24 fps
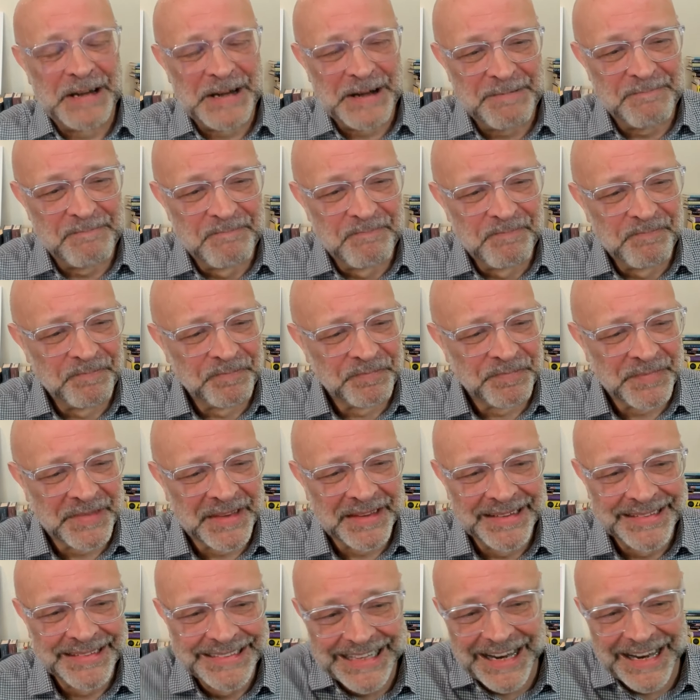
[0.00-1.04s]
um,
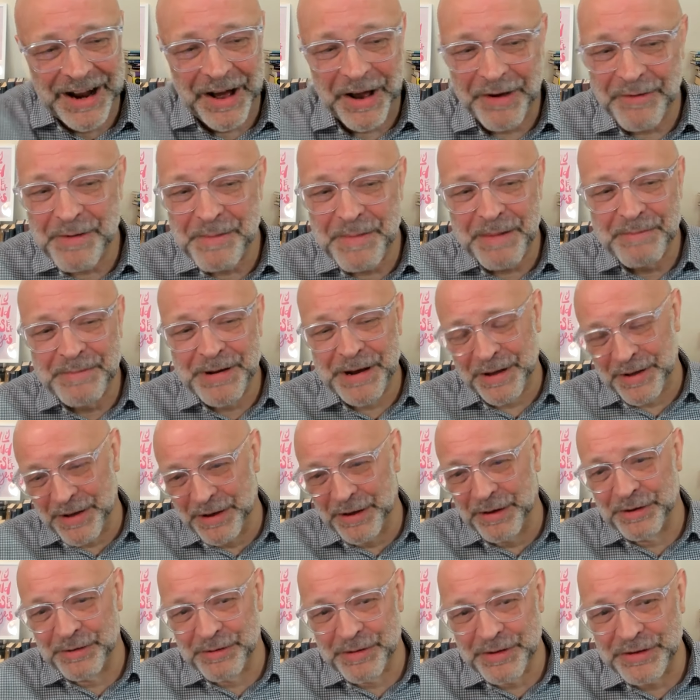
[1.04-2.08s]
yeah, I remember going
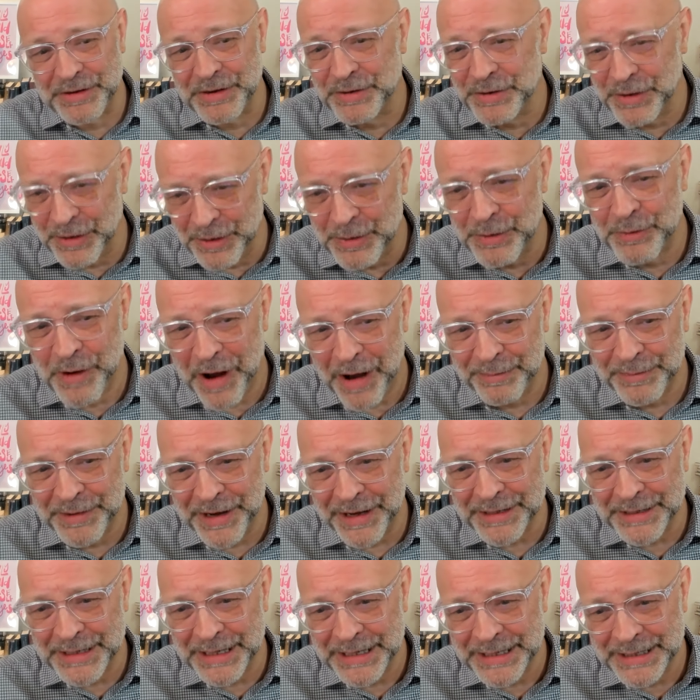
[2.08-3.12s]
on a retreat. Do you know who Ram
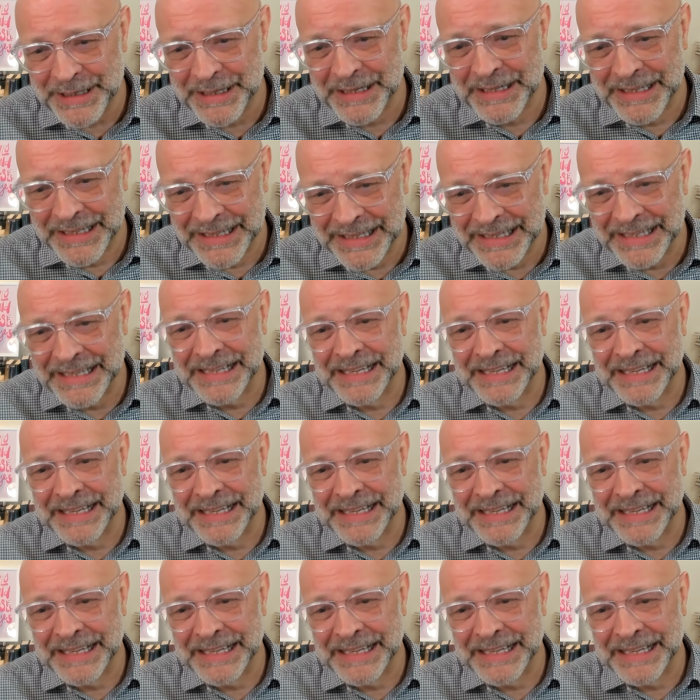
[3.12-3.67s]
Dass is? Yeah,